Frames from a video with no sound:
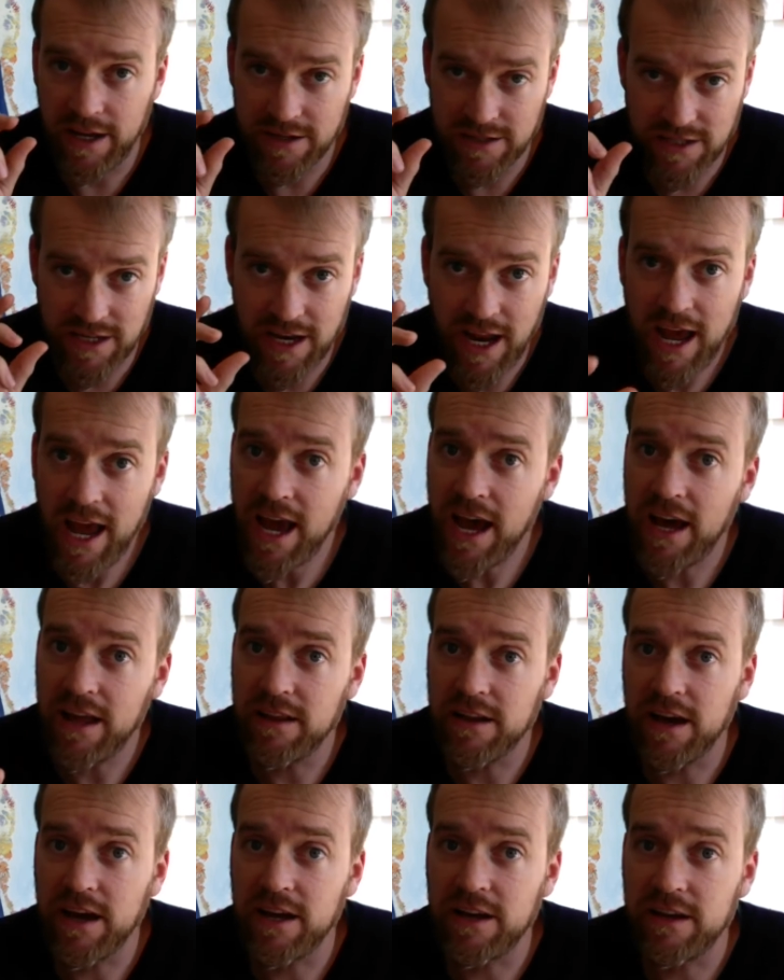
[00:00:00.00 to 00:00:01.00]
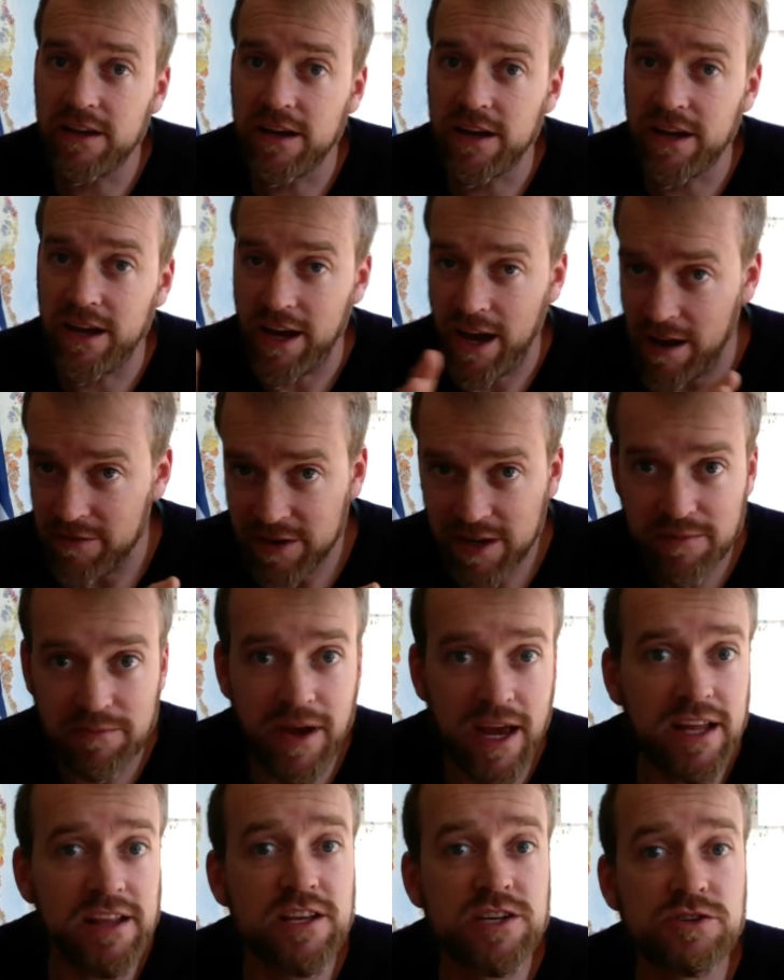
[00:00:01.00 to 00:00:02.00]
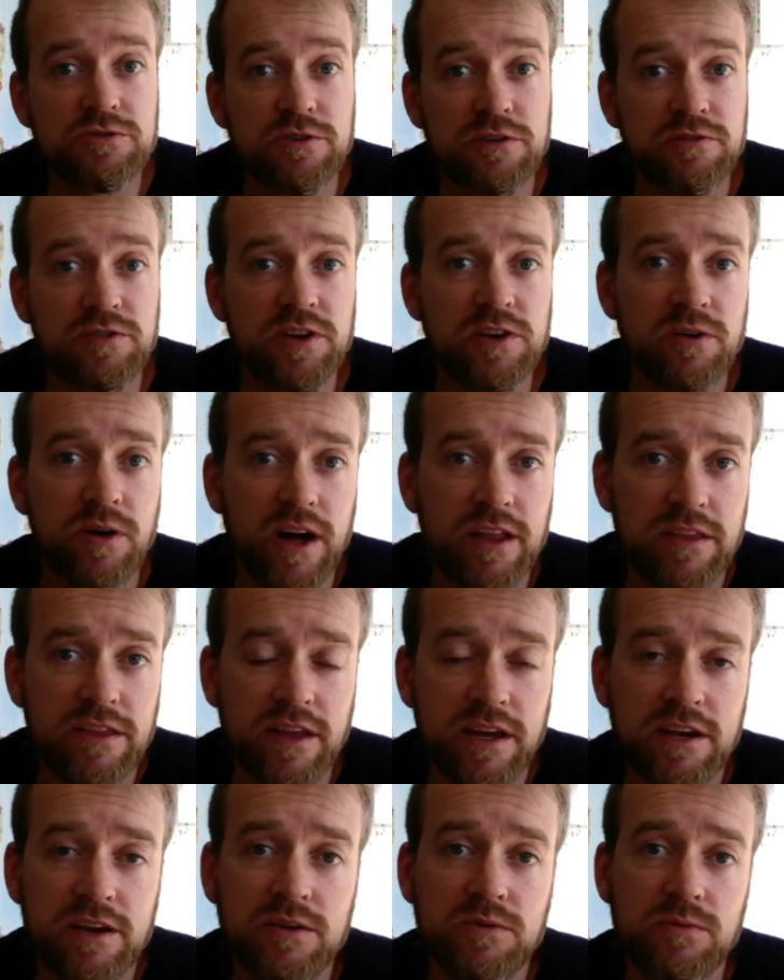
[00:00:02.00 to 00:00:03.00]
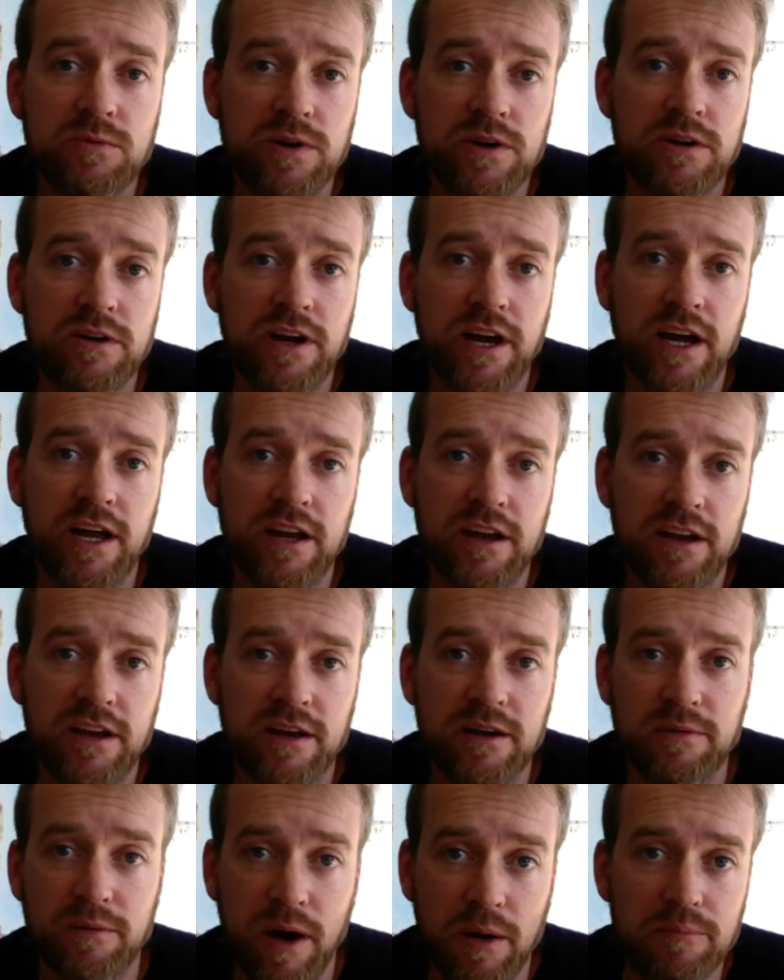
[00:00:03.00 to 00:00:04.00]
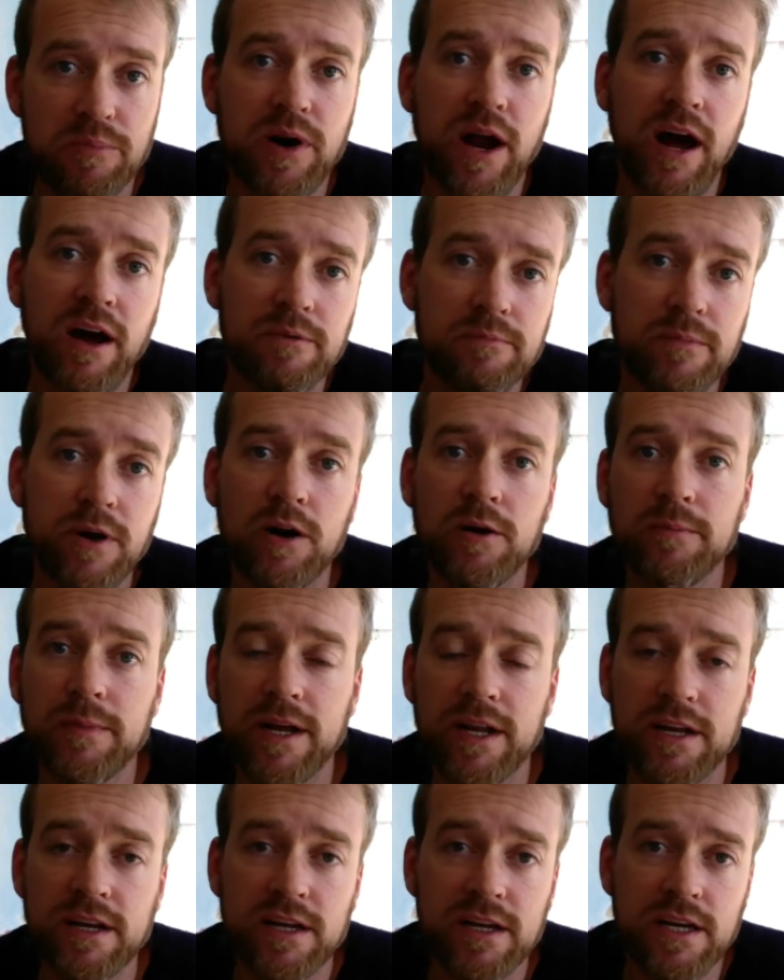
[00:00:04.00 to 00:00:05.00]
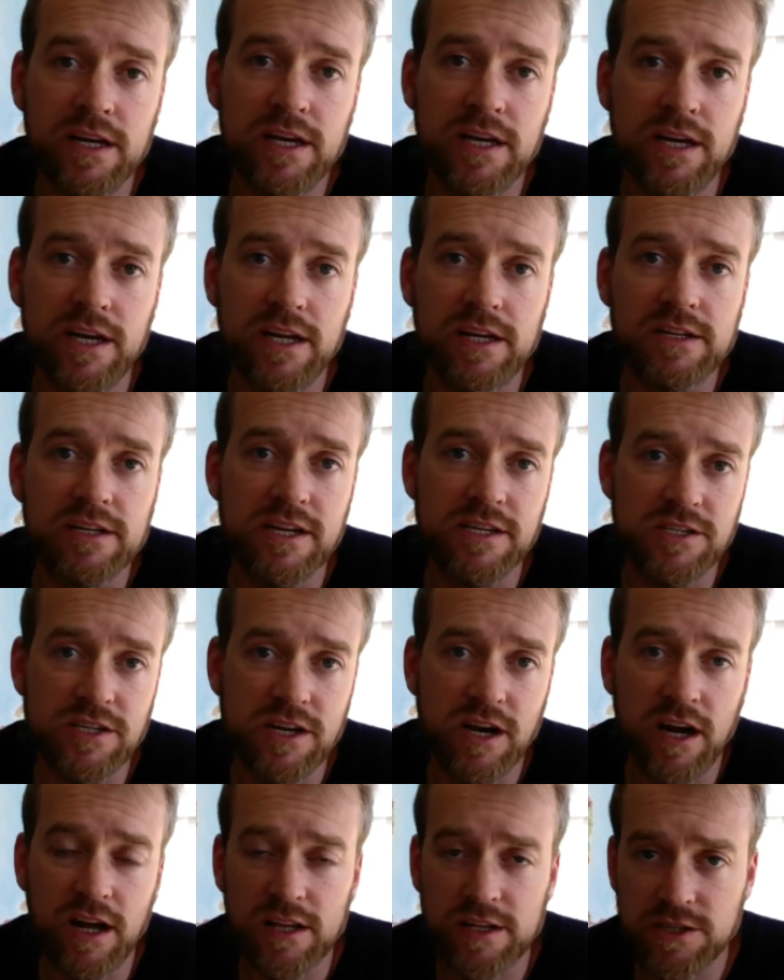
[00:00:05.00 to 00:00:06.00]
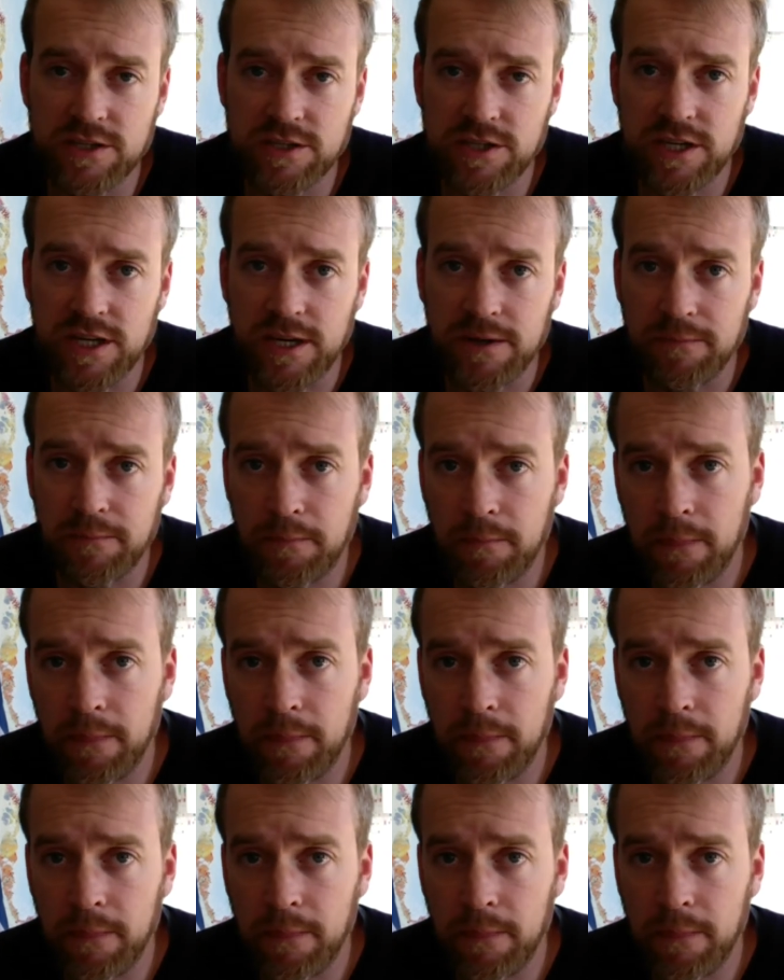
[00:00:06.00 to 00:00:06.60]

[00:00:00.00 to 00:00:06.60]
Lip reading: today, I having made this review, I think we're at a proud moment in glaciology.